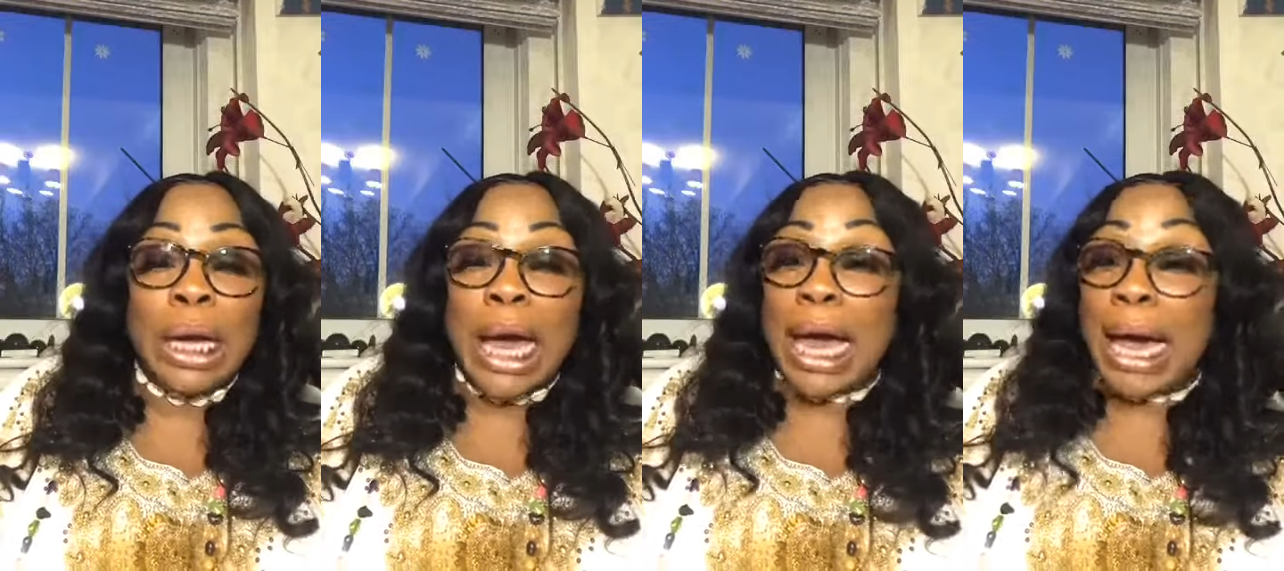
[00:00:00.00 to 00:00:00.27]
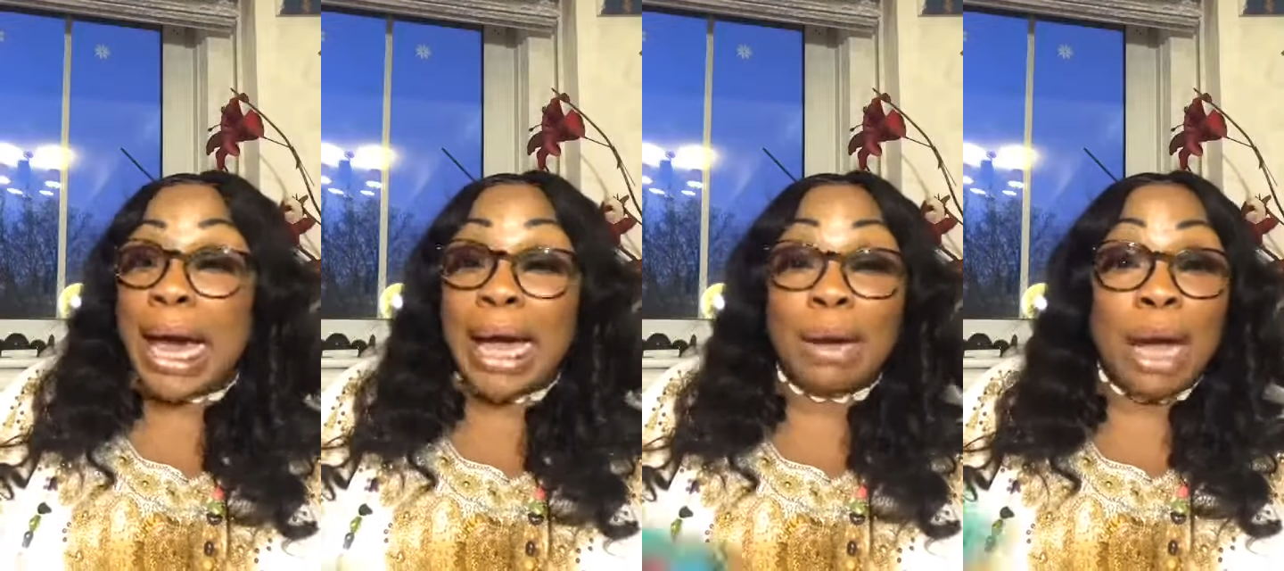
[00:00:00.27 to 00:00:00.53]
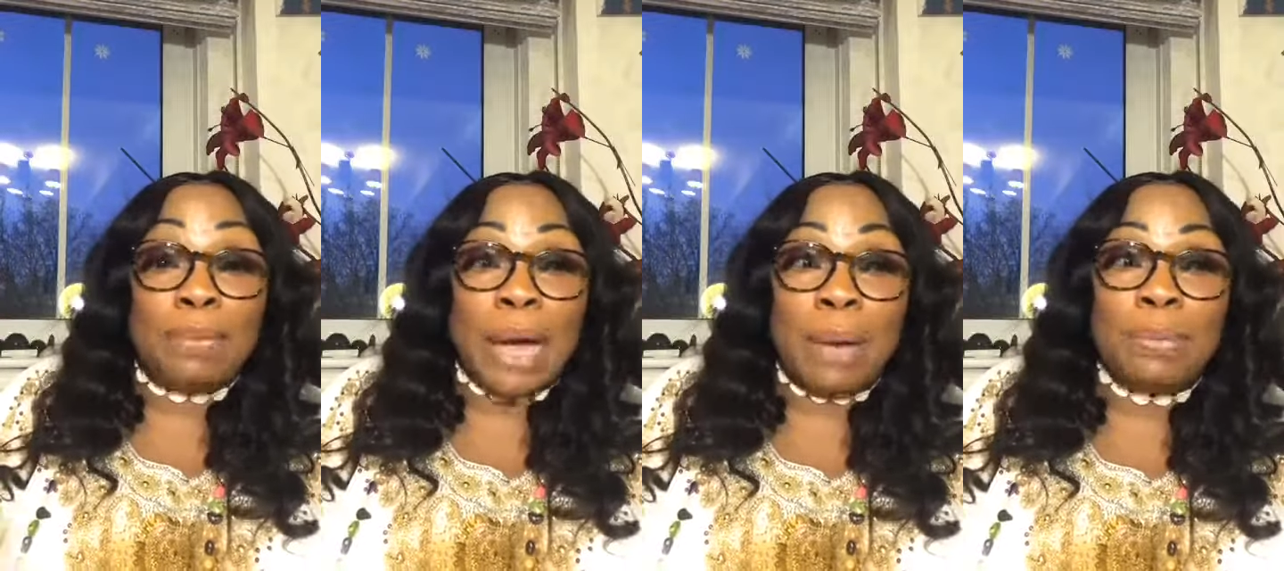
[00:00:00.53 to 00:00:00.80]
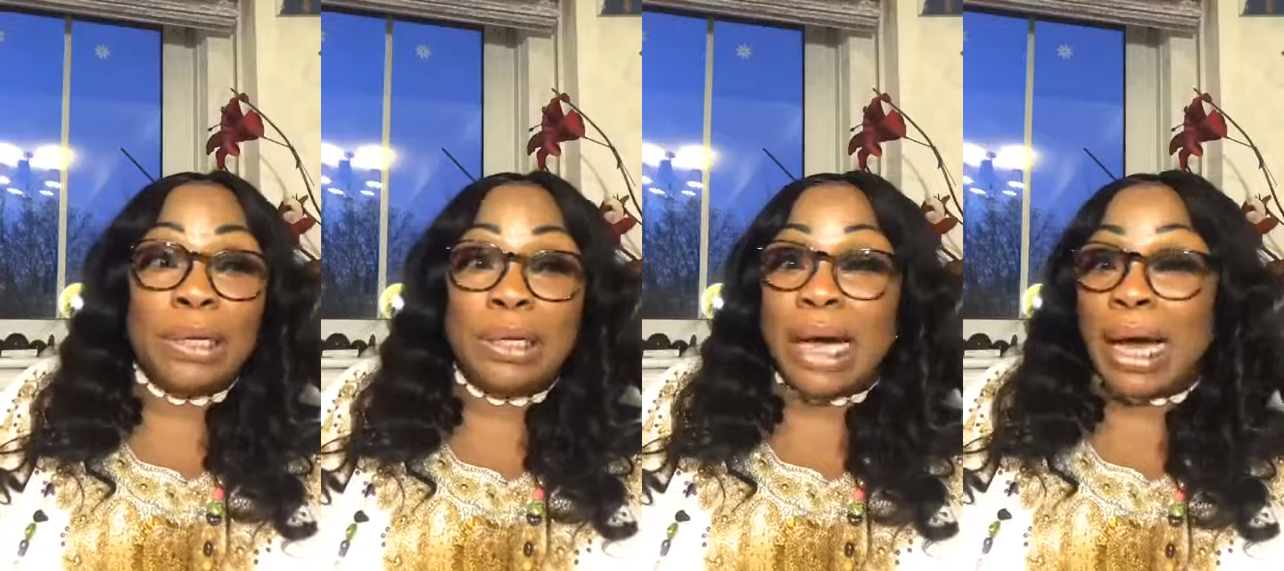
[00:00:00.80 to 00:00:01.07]

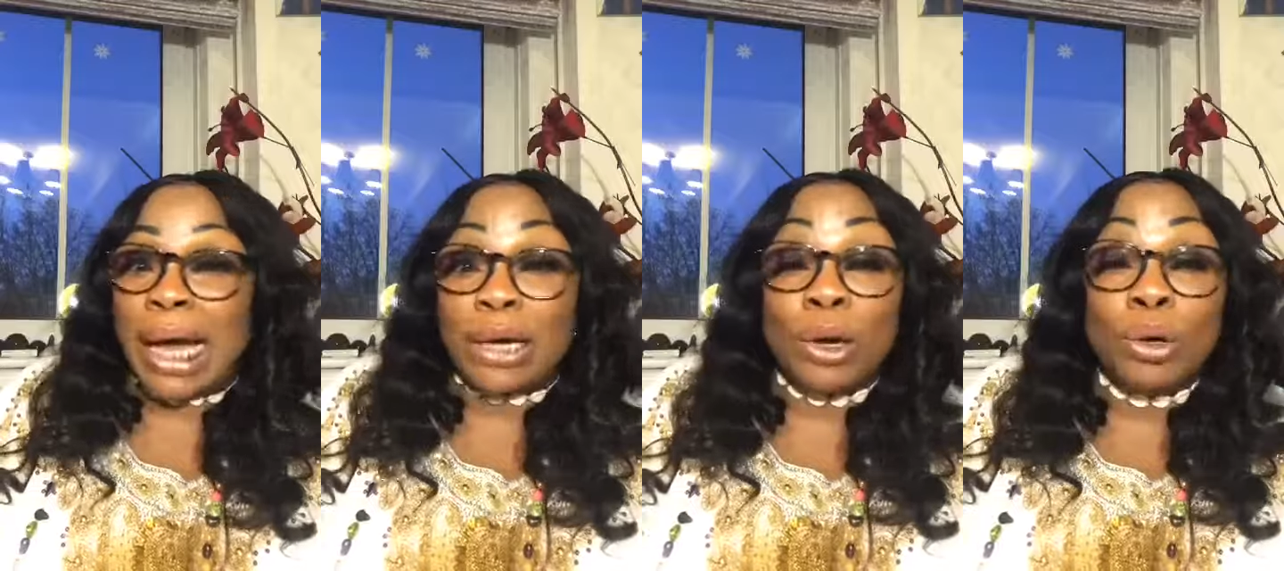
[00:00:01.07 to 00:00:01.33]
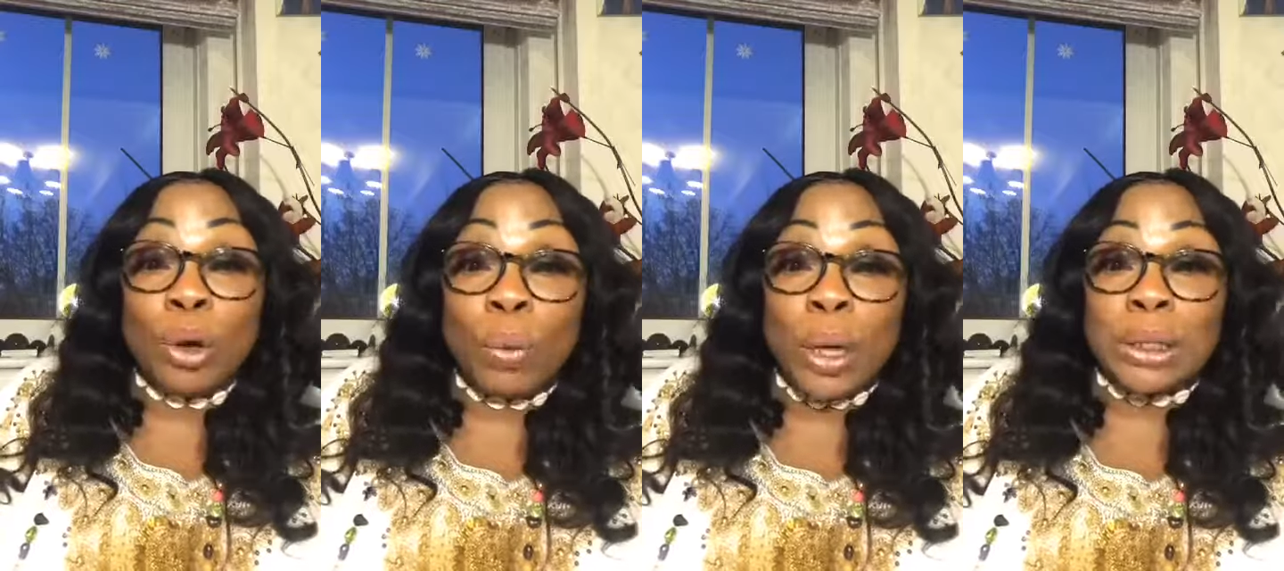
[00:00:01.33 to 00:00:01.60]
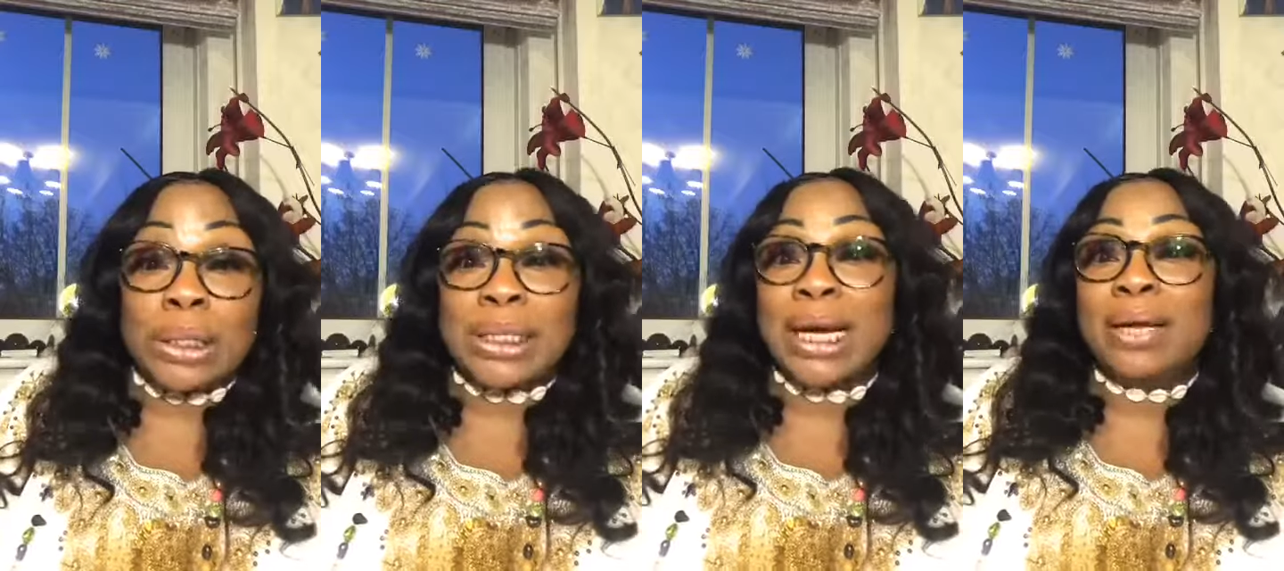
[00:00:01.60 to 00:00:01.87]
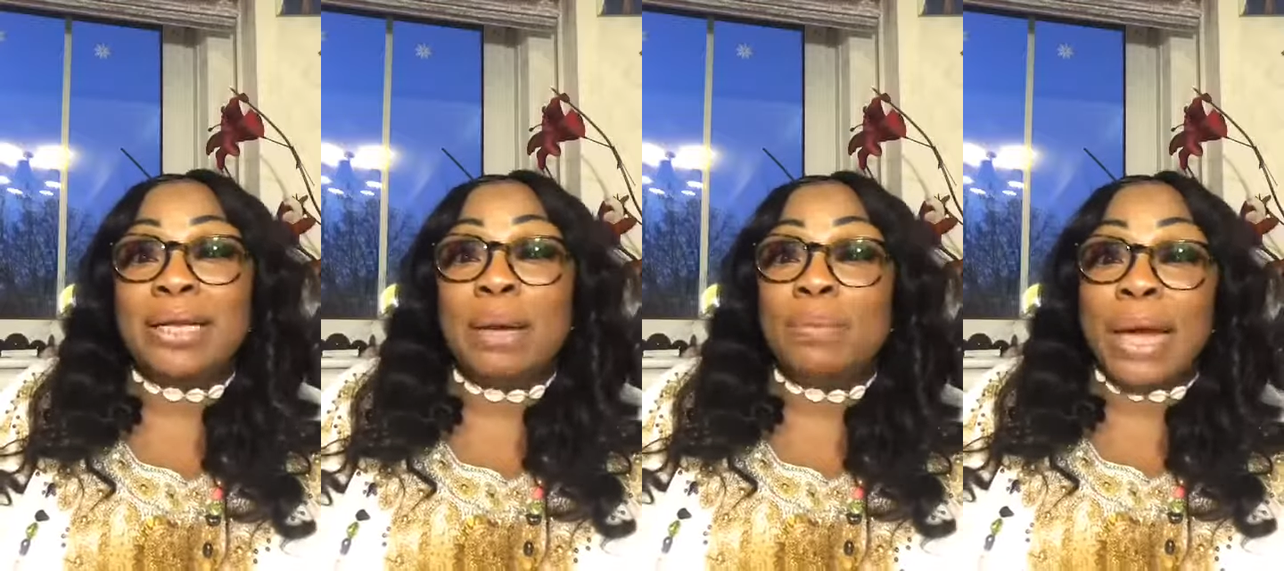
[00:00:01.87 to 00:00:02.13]
I don't know what to
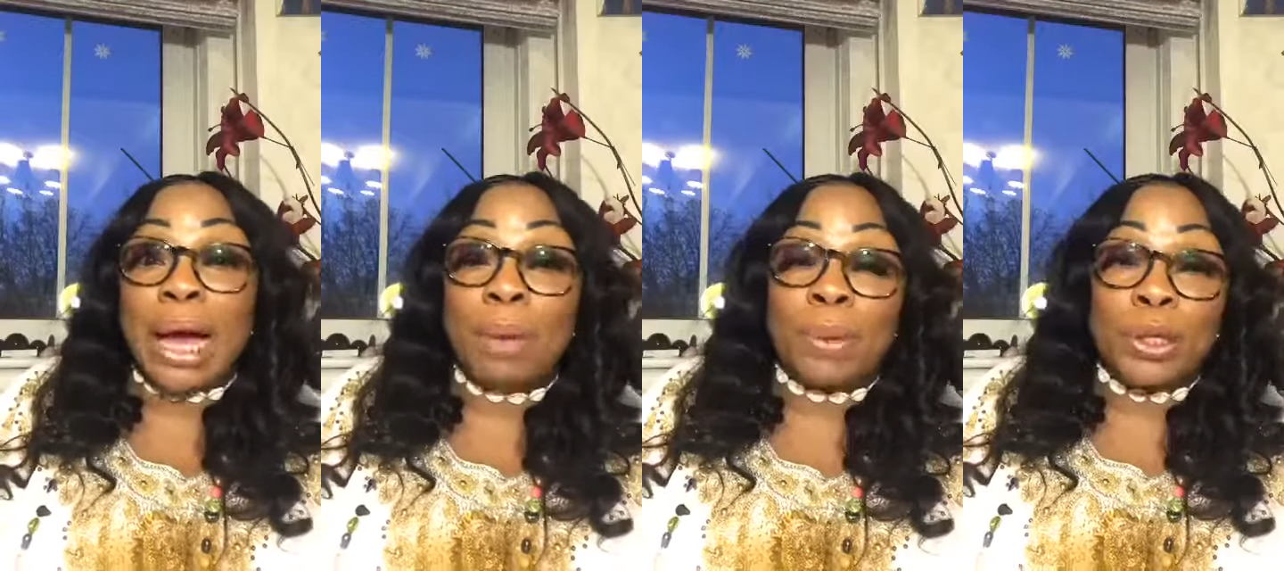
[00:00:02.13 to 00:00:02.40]
tell them now,